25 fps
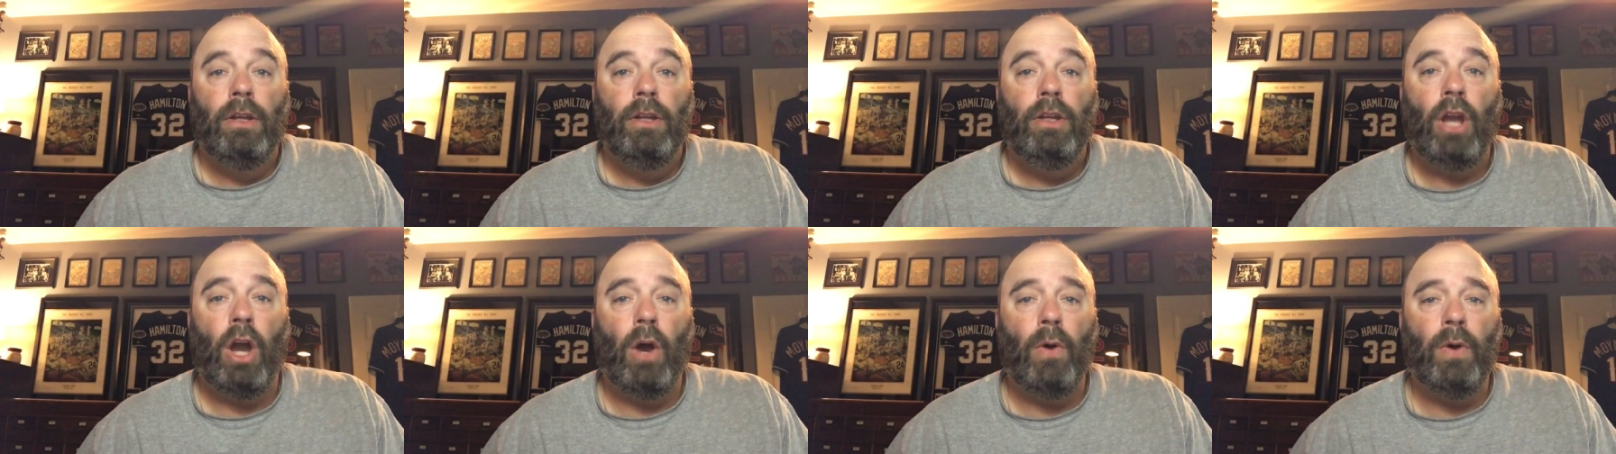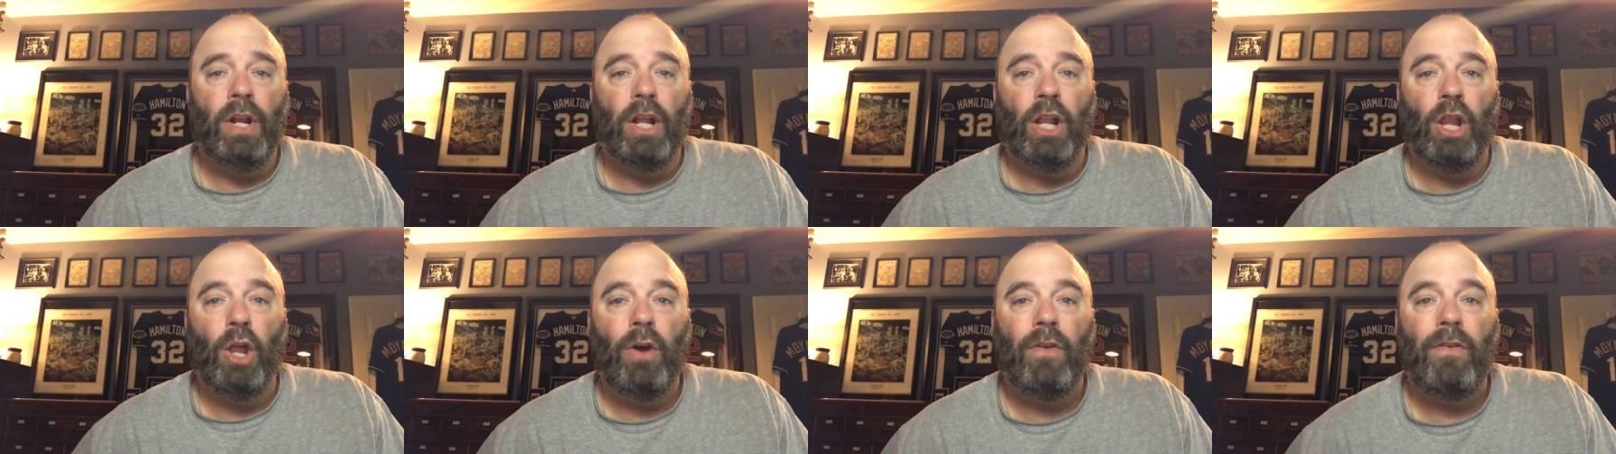Yo,
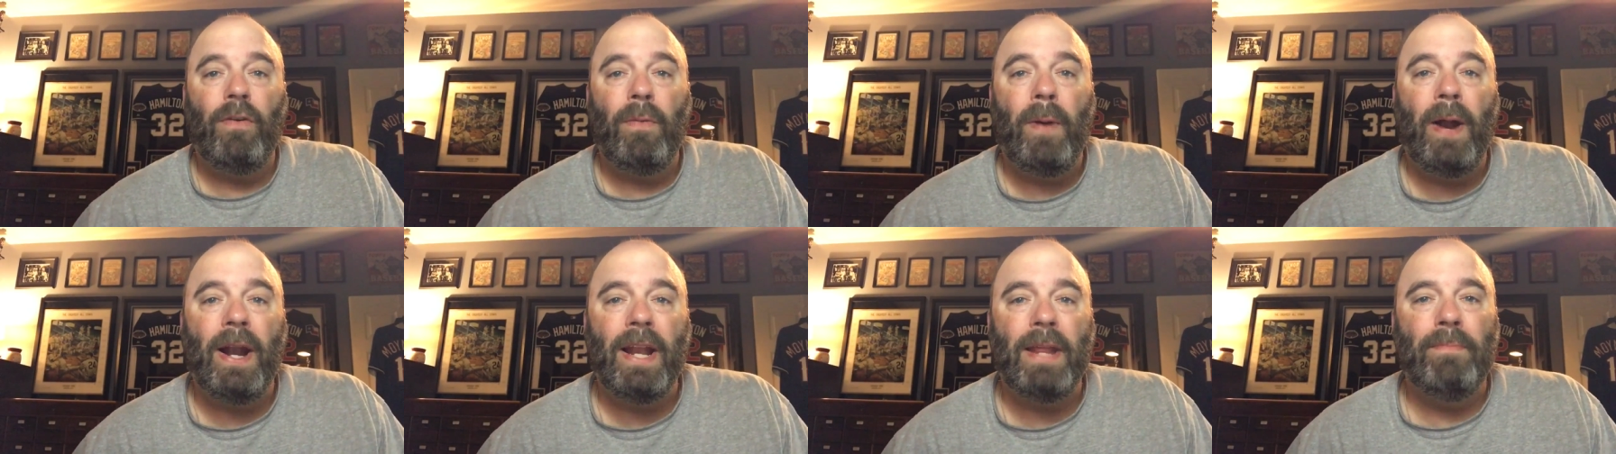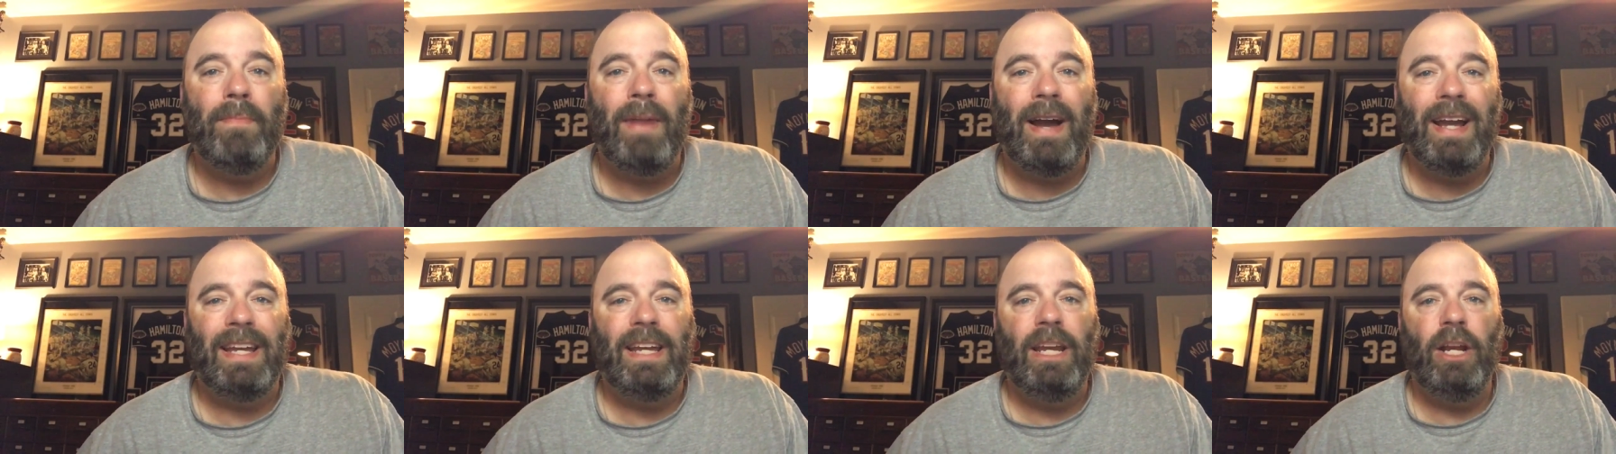and hello everybody,
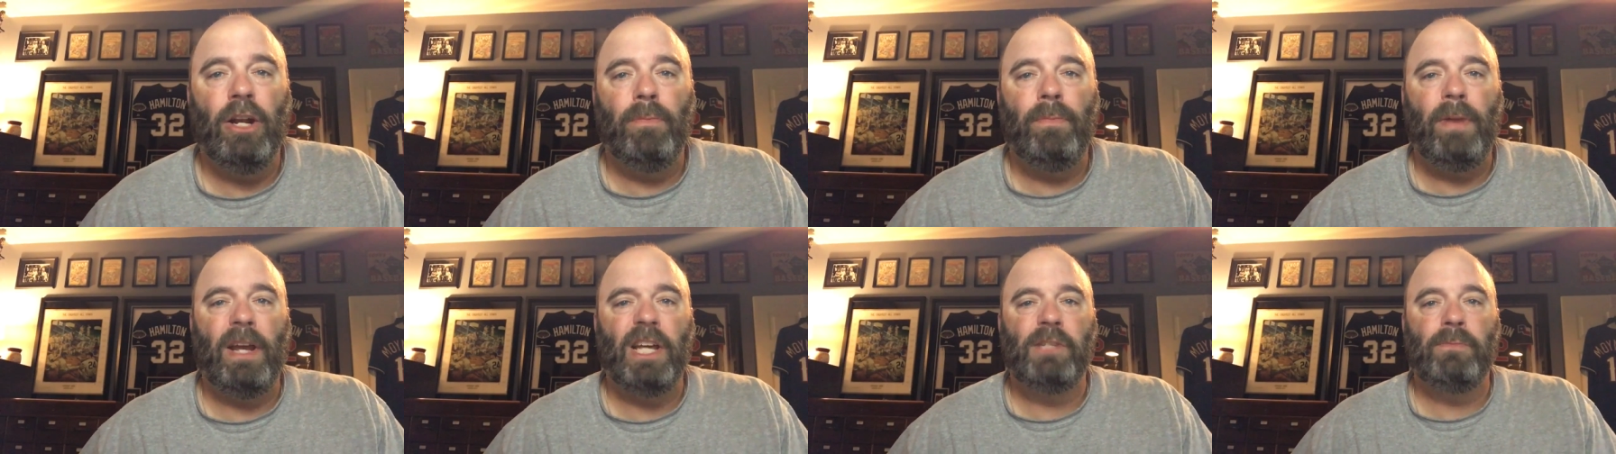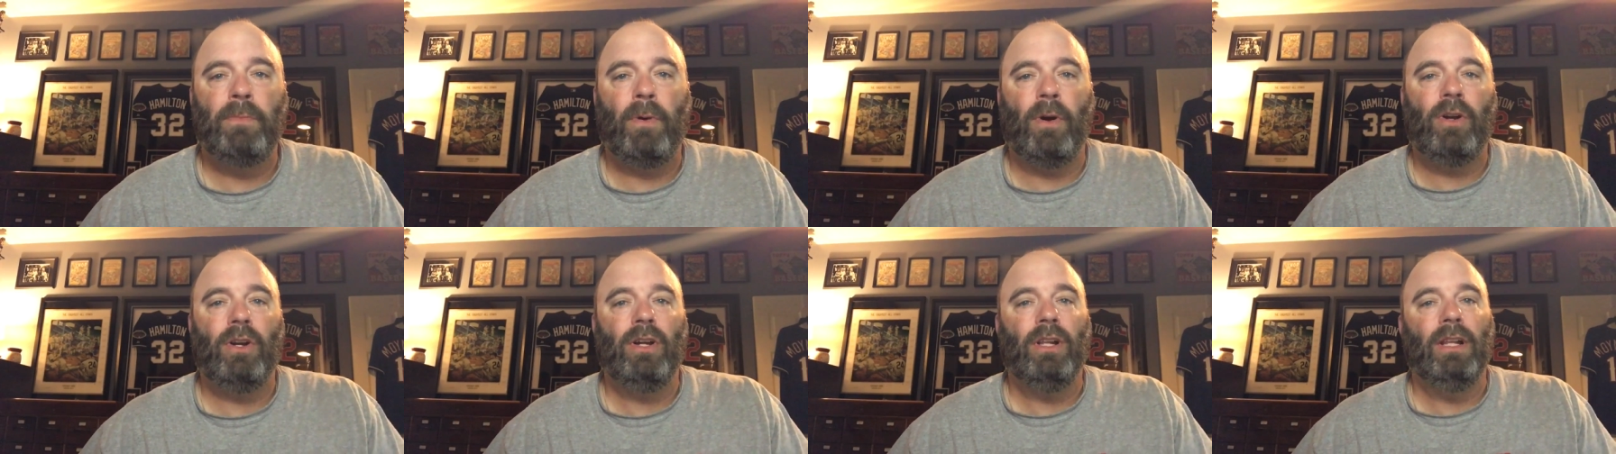Mike here,
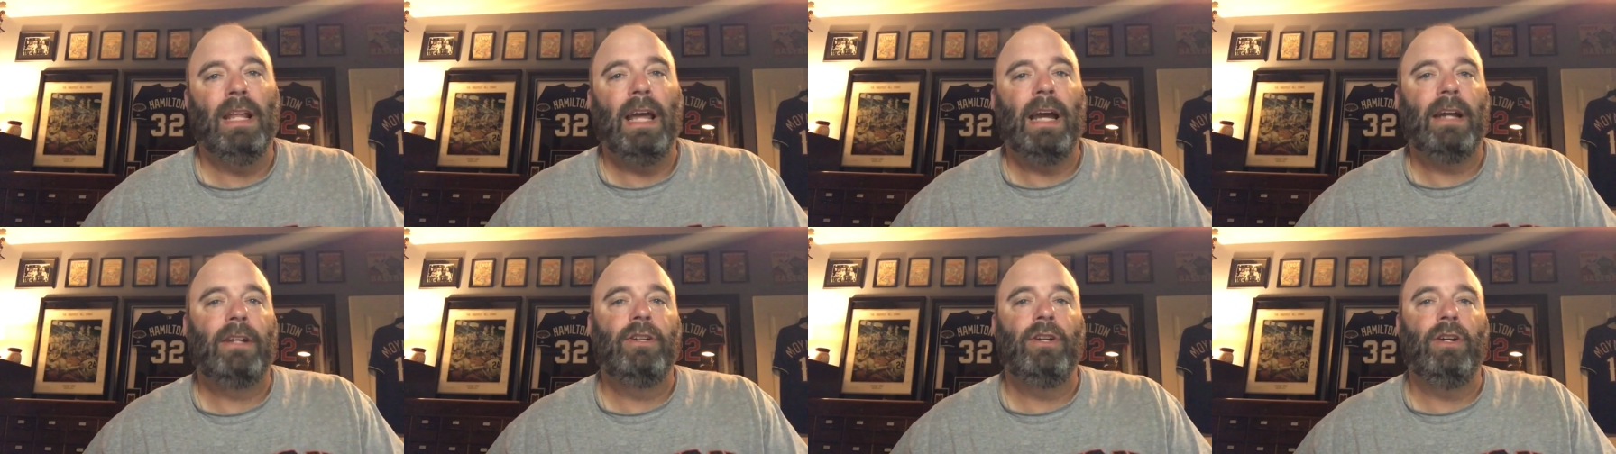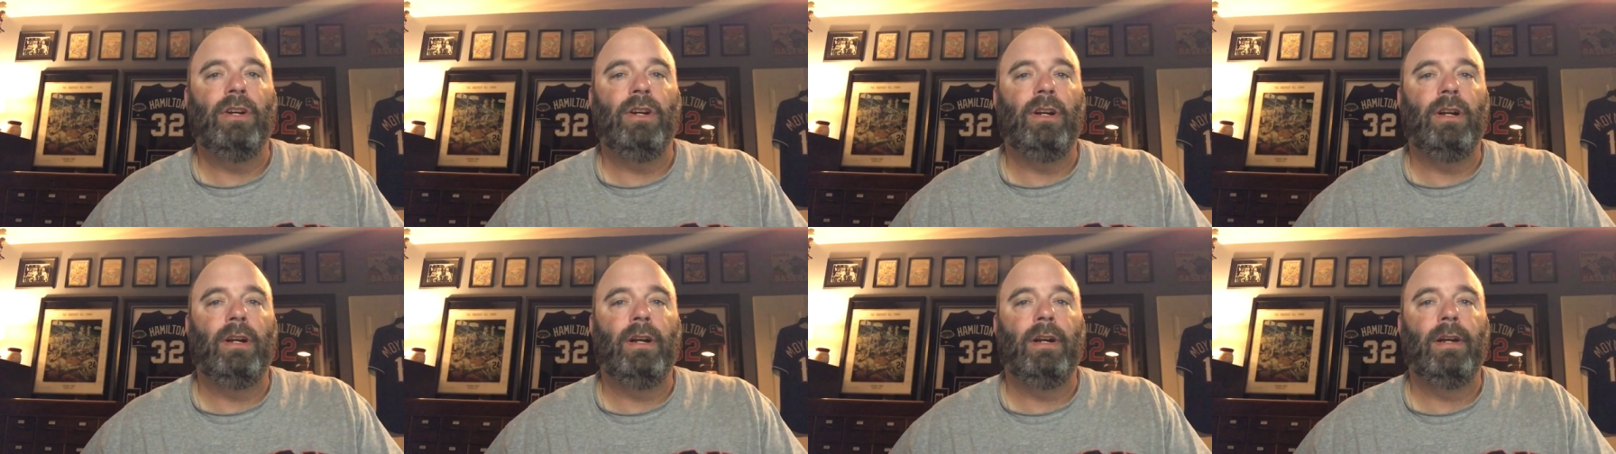Baseball
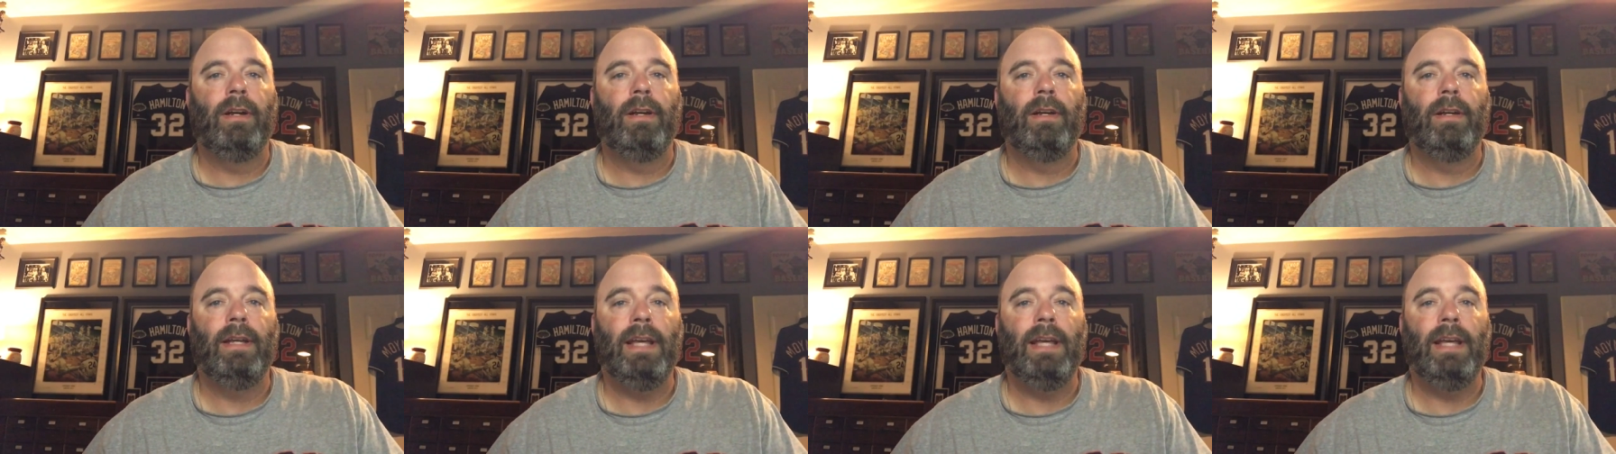Collector.